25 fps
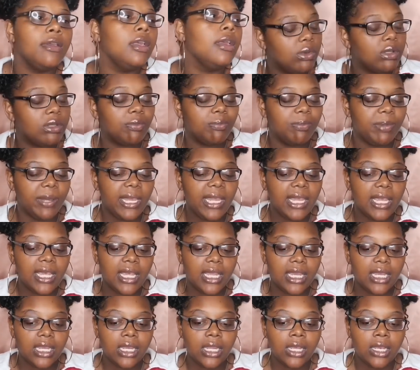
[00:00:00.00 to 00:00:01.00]
With
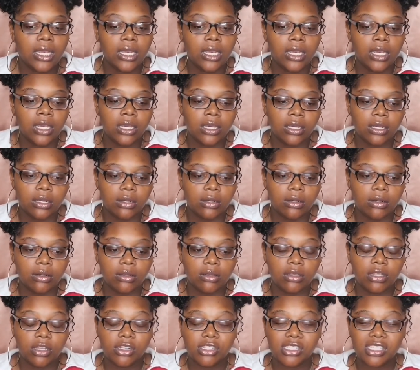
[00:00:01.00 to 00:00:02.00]
band,
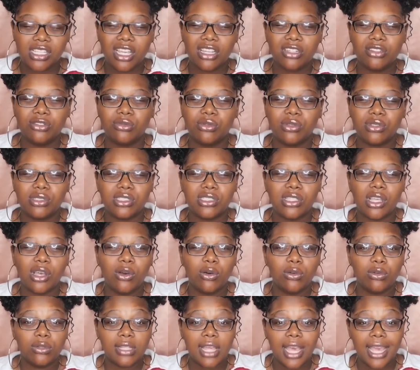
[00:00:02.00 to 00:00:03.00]
their schedule is
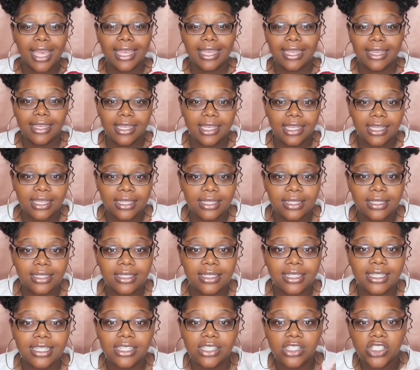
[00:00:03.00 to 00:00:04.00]
so like
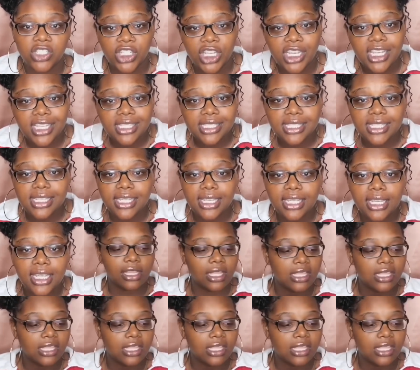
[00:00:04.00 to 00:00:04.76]
congested.